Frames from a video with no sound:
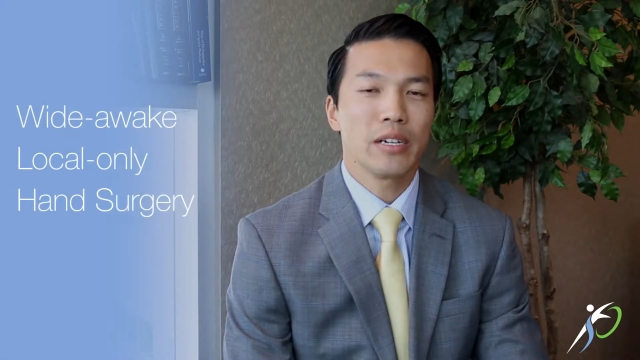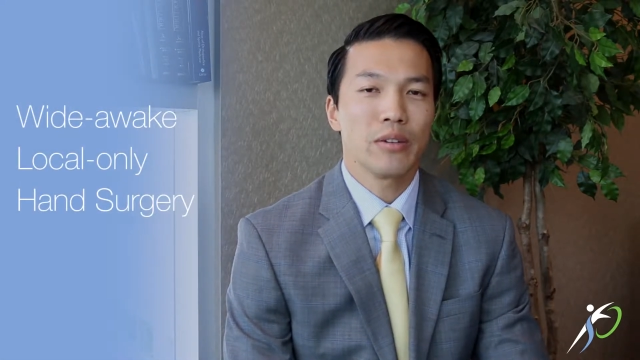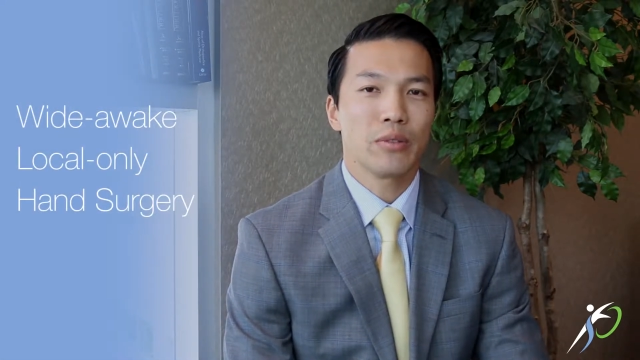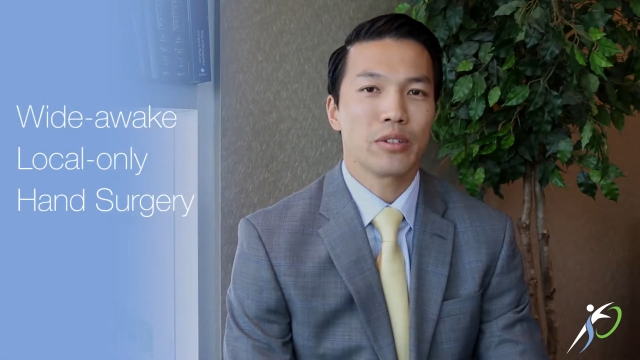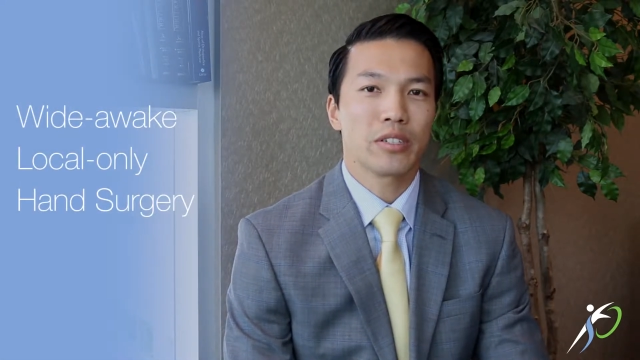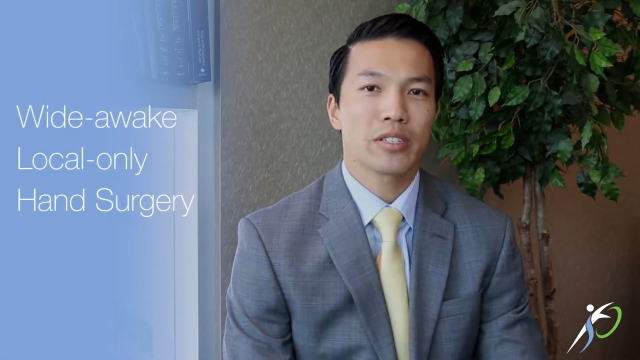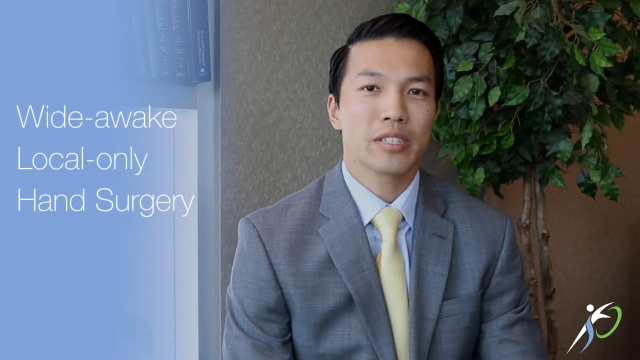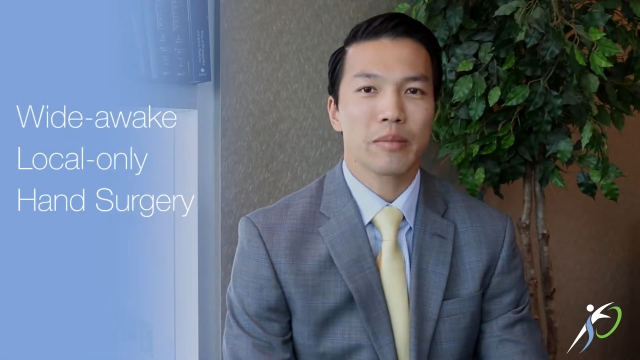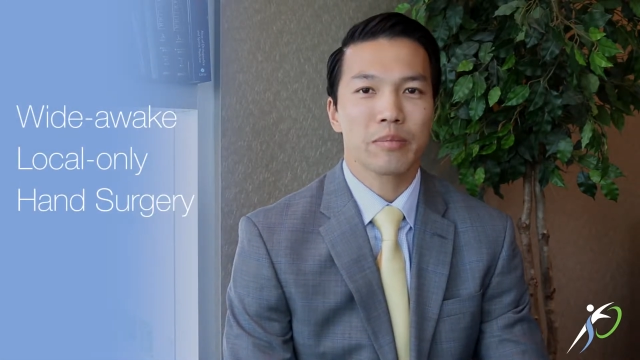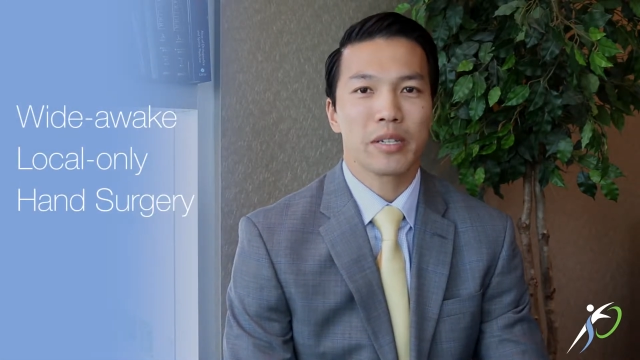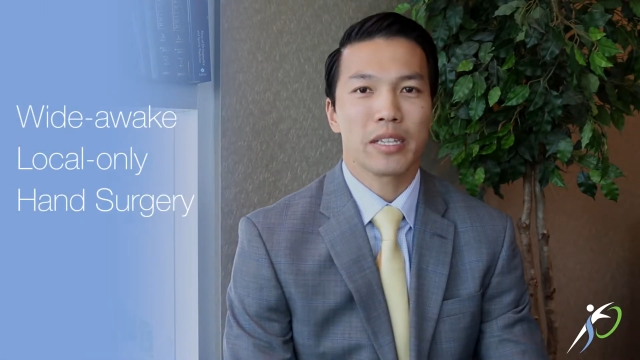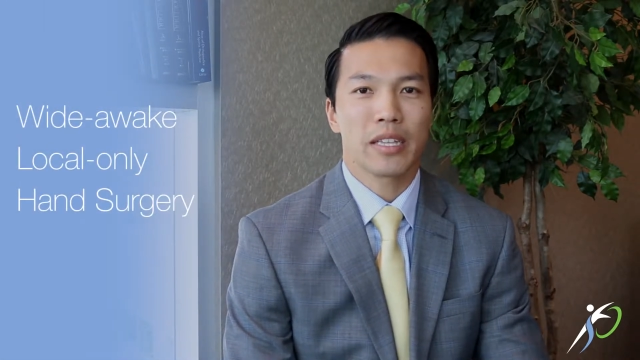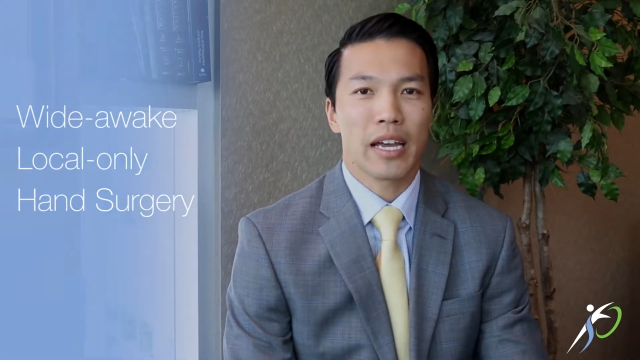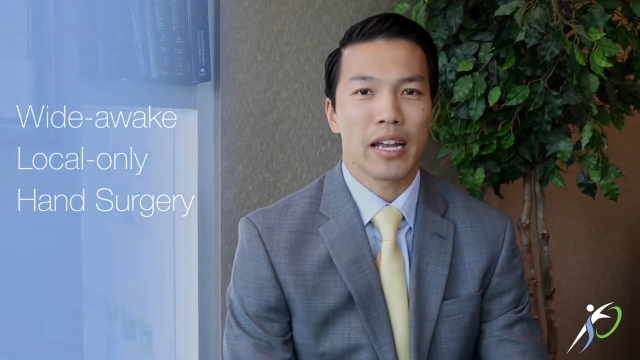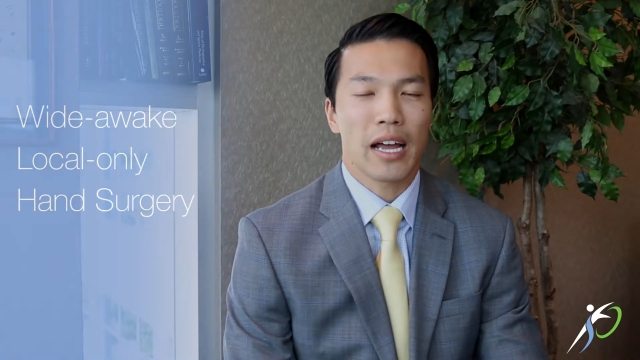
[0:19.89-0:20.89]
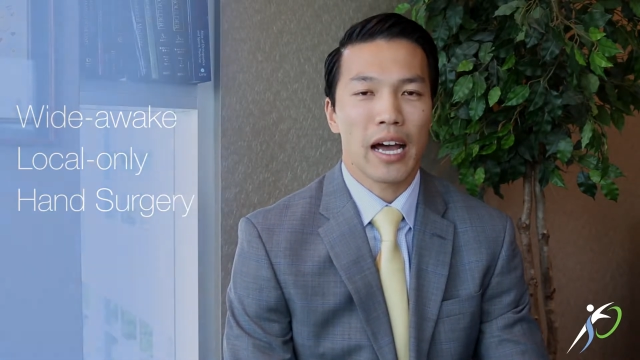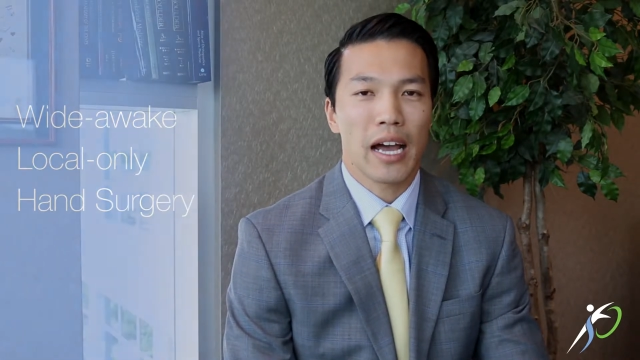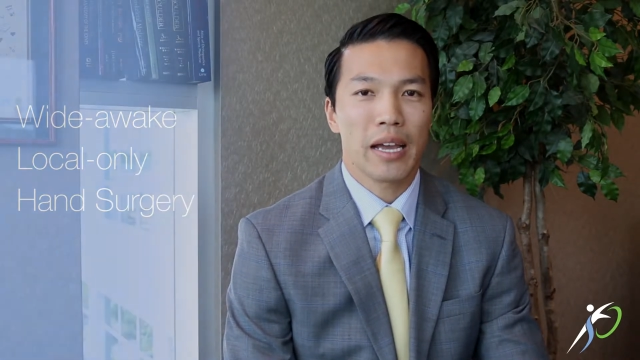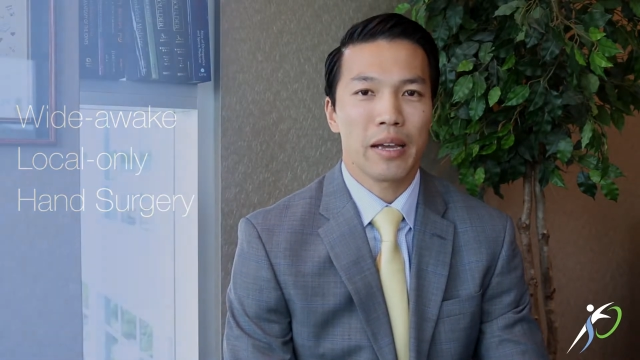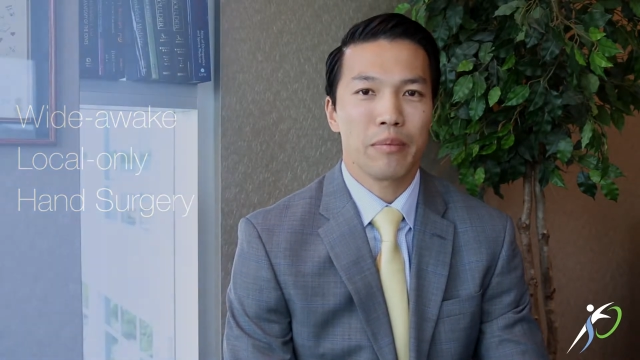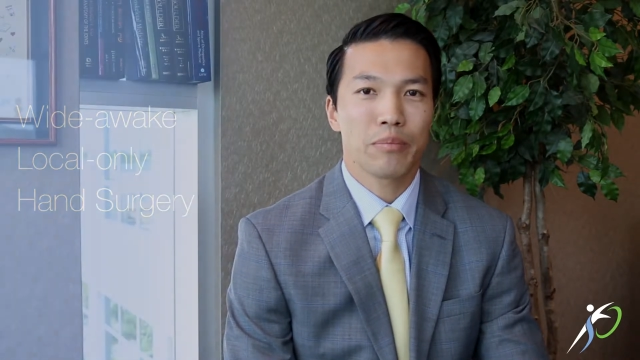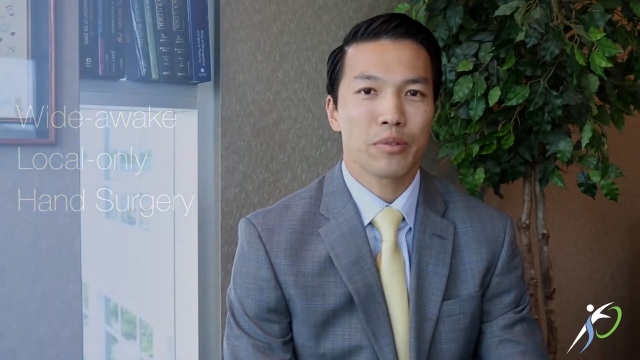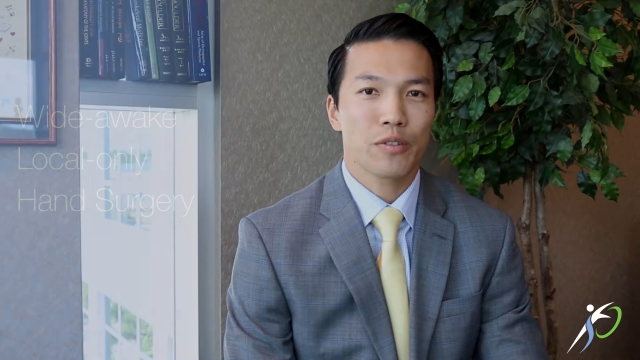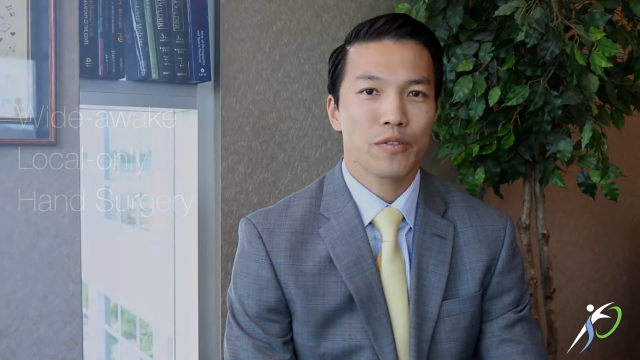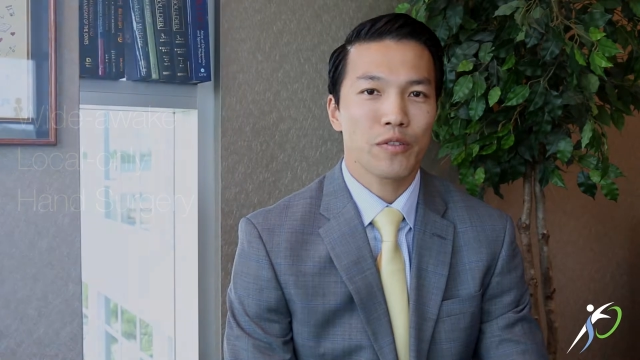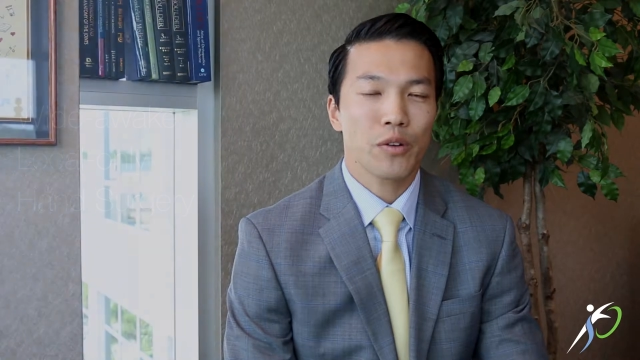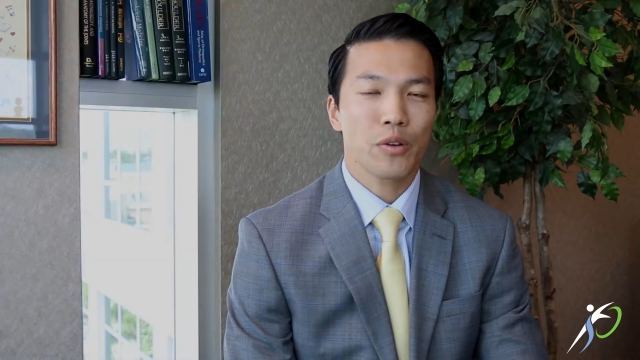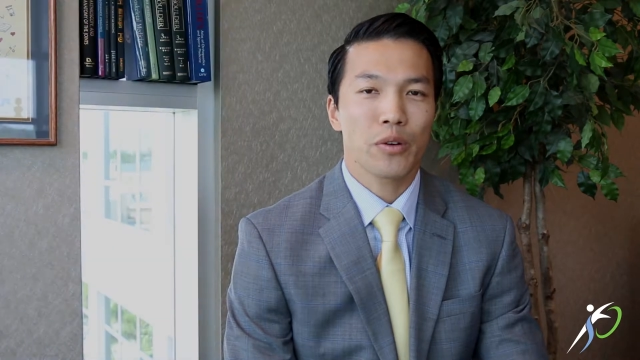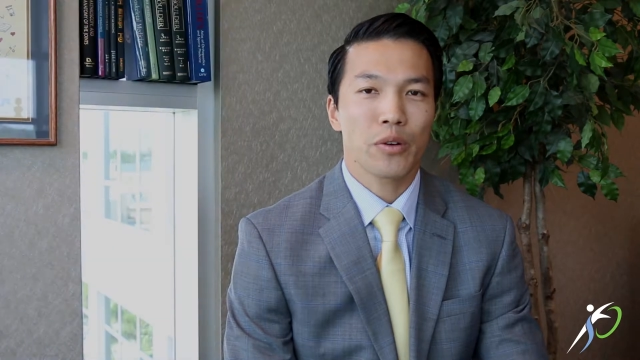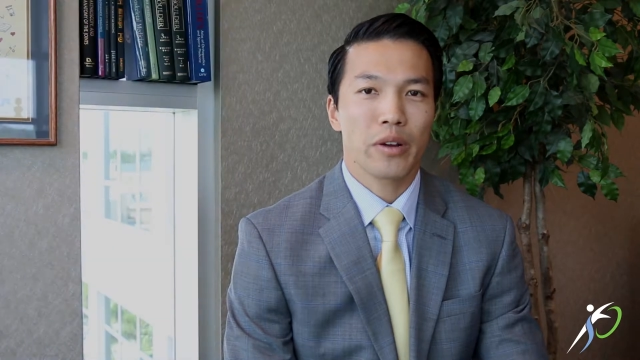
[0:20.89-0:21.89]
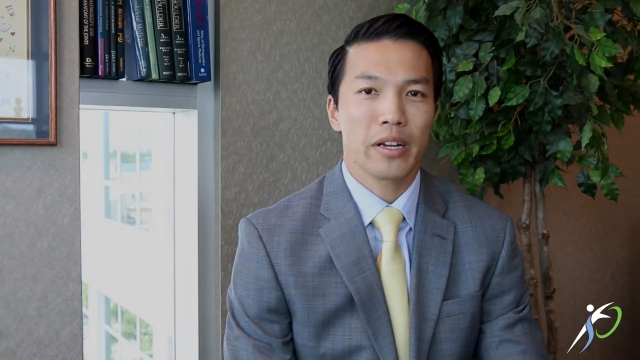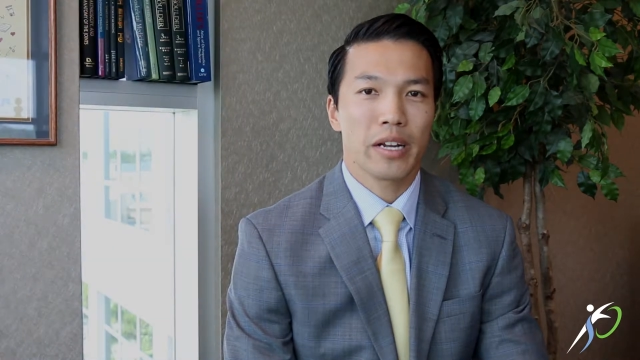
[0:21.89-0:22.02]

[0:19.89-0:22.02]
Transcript: which is something that I prefer